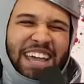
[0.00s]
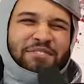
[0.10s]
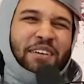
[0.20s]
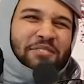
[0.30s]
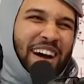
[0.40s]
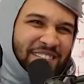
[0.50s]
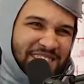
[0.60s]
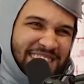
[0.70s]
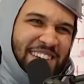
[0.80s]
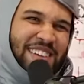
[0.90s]
And my mom
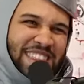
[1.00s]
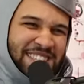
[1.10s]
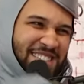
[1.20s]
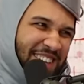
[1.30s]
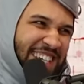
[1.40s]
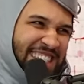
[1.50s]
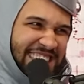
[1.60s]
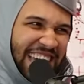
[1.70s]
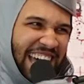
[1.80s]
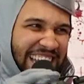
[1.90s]
sent me the
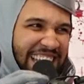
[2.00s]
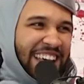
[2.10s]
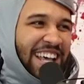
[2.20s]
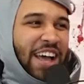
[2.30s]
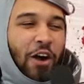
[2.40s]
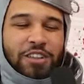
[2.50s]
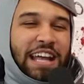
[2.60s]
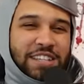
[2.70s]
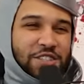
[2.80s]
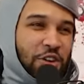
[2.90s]
screenshot. Or it's
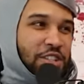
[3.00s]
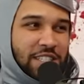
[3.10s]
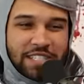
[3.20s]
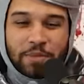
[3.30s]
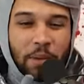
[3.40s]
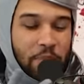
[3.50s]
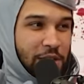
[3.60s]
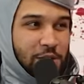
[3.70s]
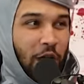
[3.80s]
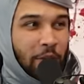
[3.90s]
not the screenshot, she sent me a
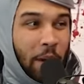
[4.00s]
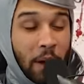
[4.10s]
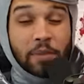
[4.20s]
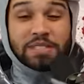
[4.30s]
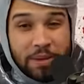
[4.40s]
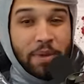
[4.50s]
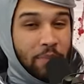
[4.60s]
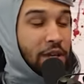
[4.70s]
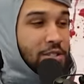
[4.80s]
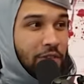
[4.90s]
picture. My mom sent me a
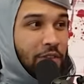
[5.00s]
picture of the